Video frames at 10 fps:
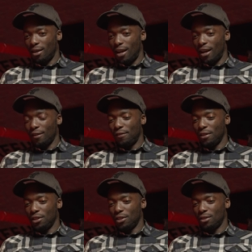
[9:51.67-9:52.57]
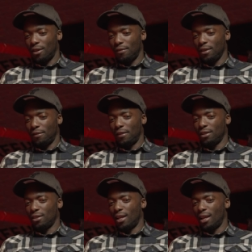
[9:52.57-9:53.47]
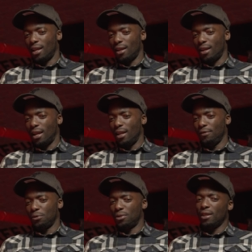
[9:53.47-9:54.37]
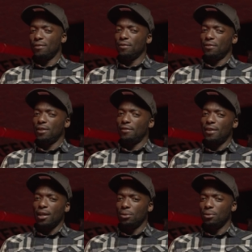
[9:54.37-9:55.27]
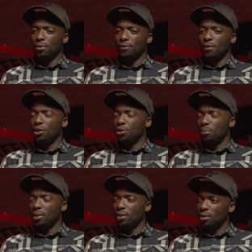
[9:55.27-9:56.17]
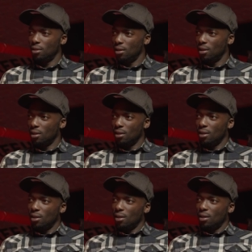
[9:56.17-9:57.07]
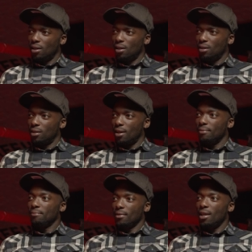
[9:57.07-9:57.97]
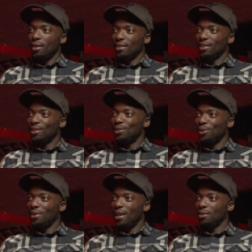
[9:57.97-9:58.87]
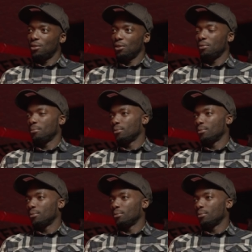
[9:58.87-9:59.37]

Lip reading: I finished like 8th or 7th in the final for 100 meters. And I was like, this is all right. So